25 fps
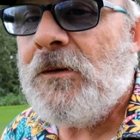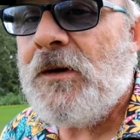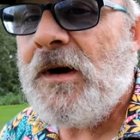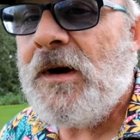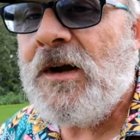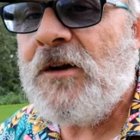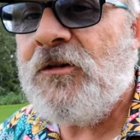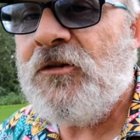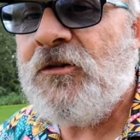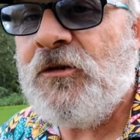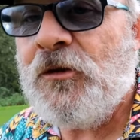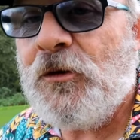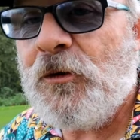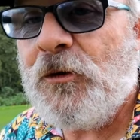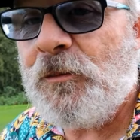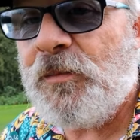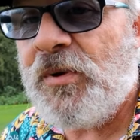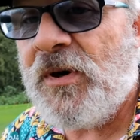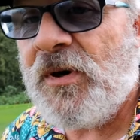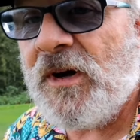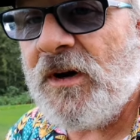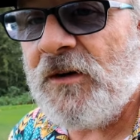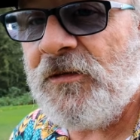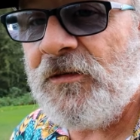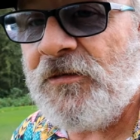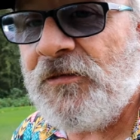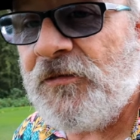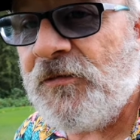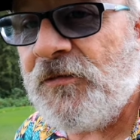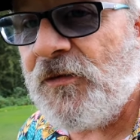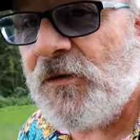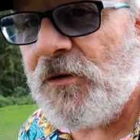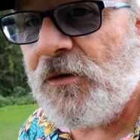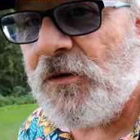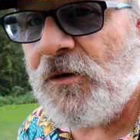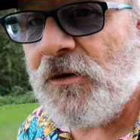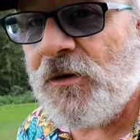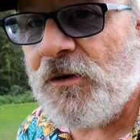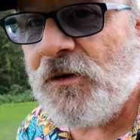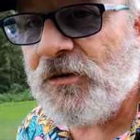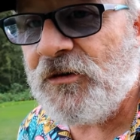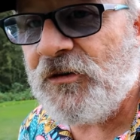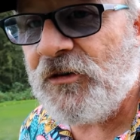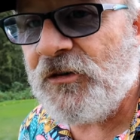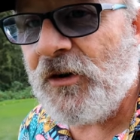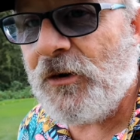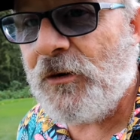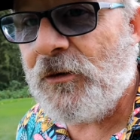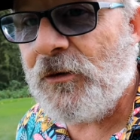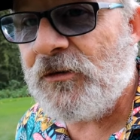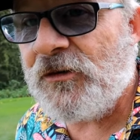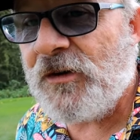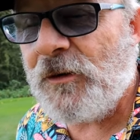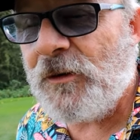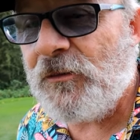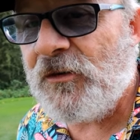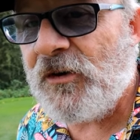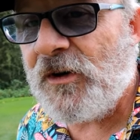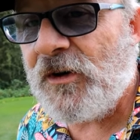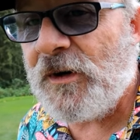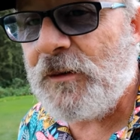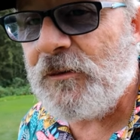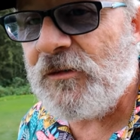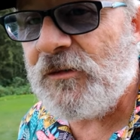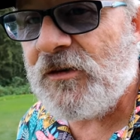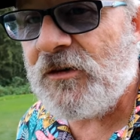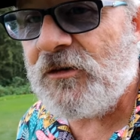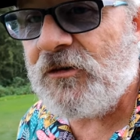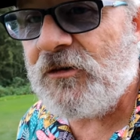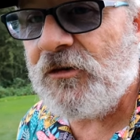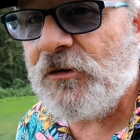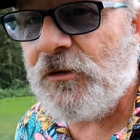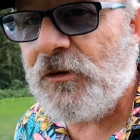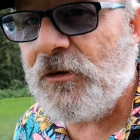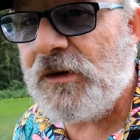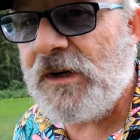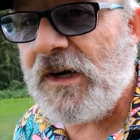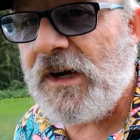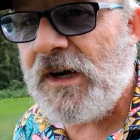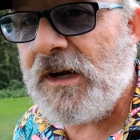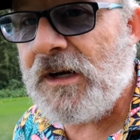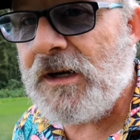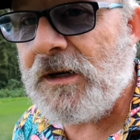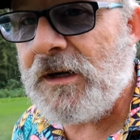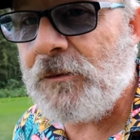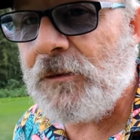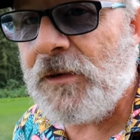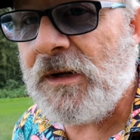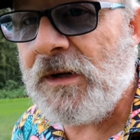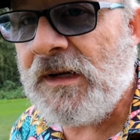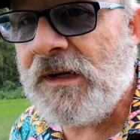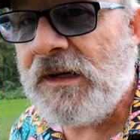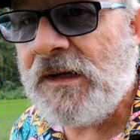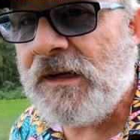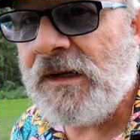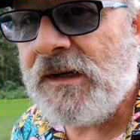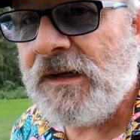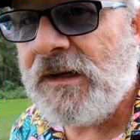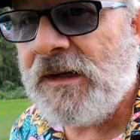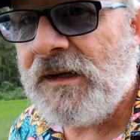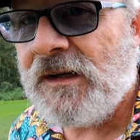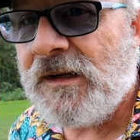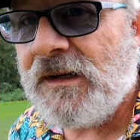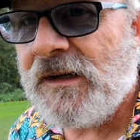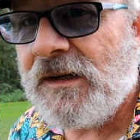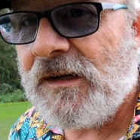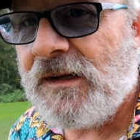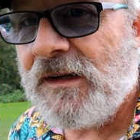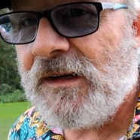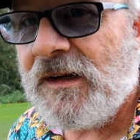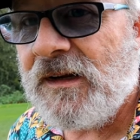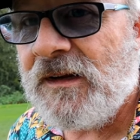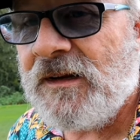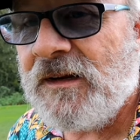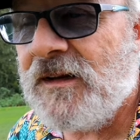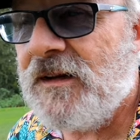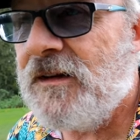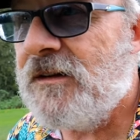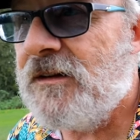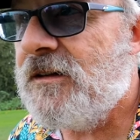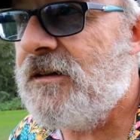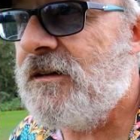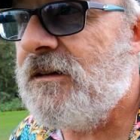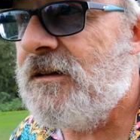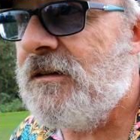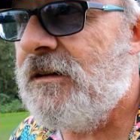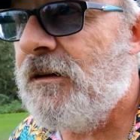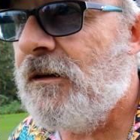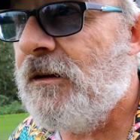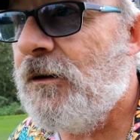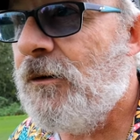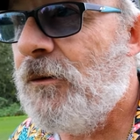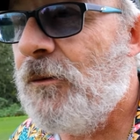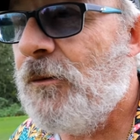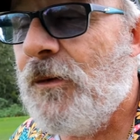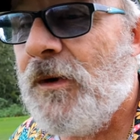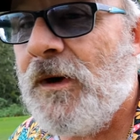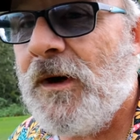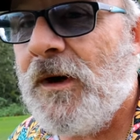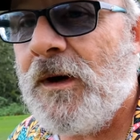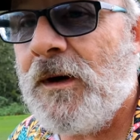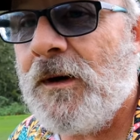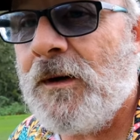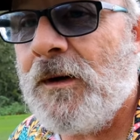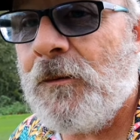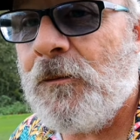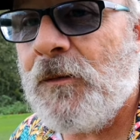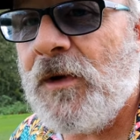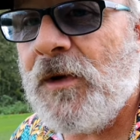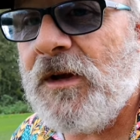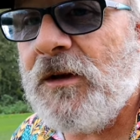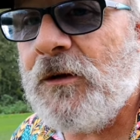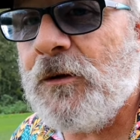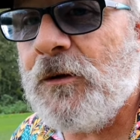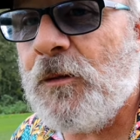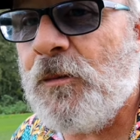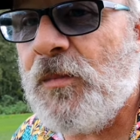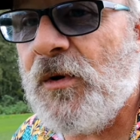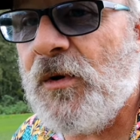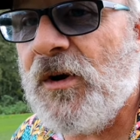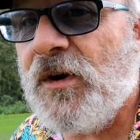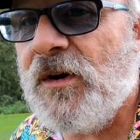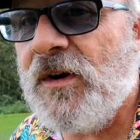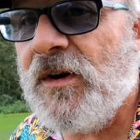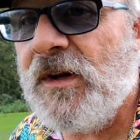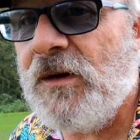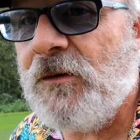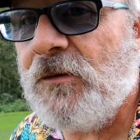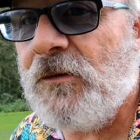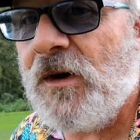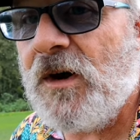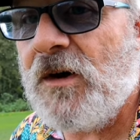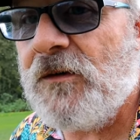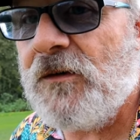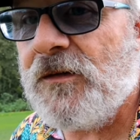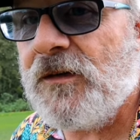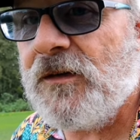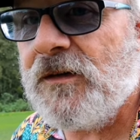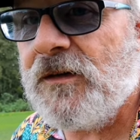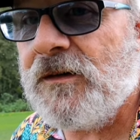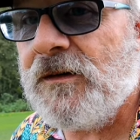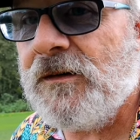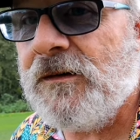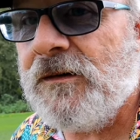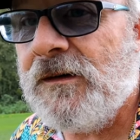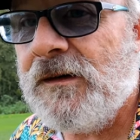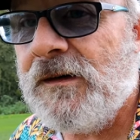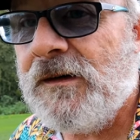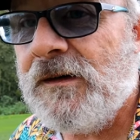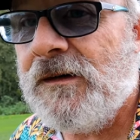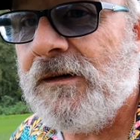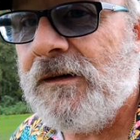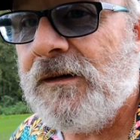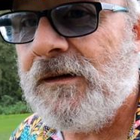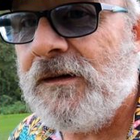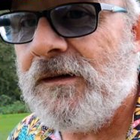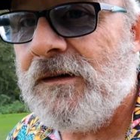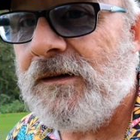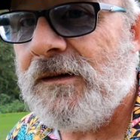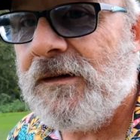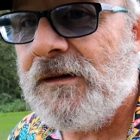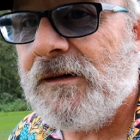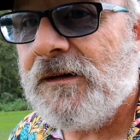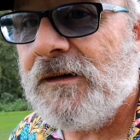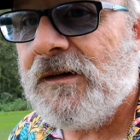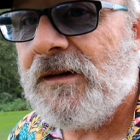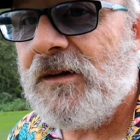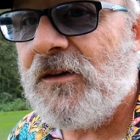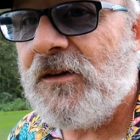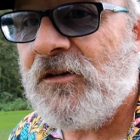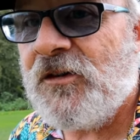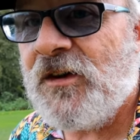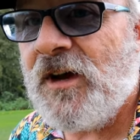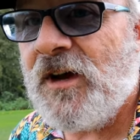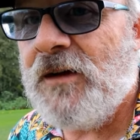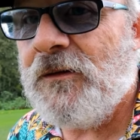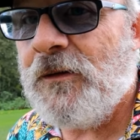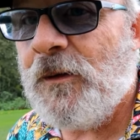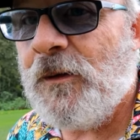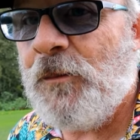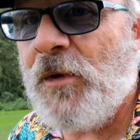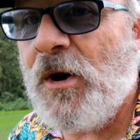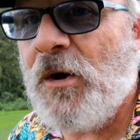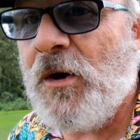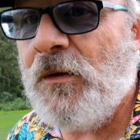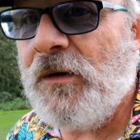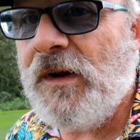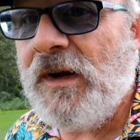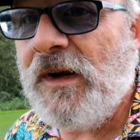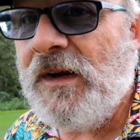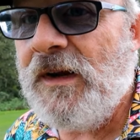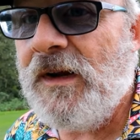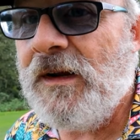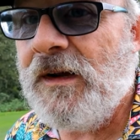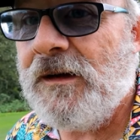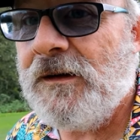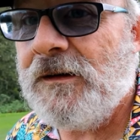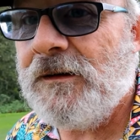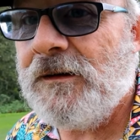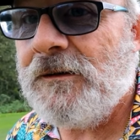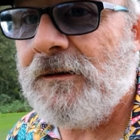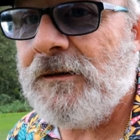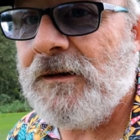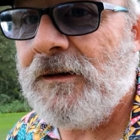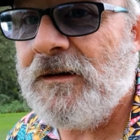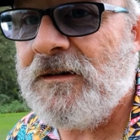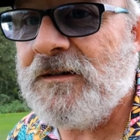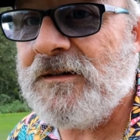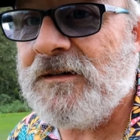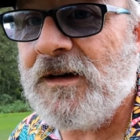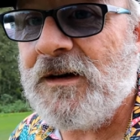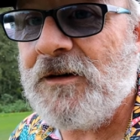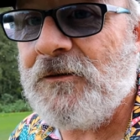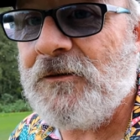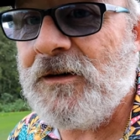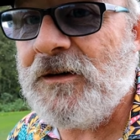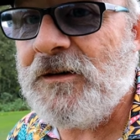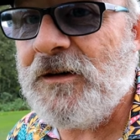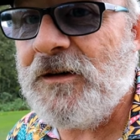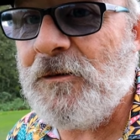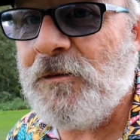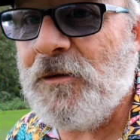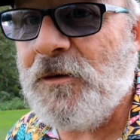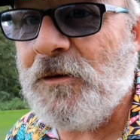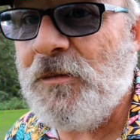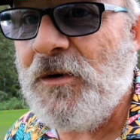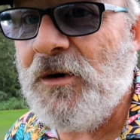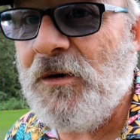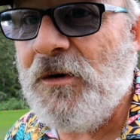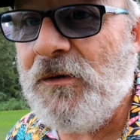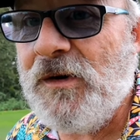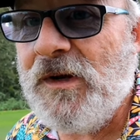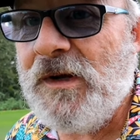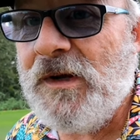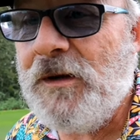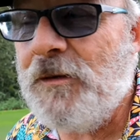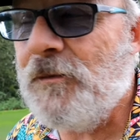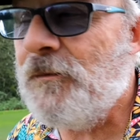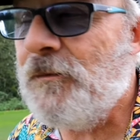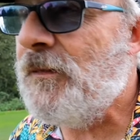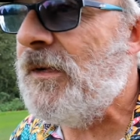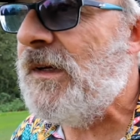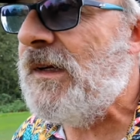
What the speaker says: Right, a short par 4, so sometimes the short game is to make you a birdie rather than save a bogey instead of a double bogey.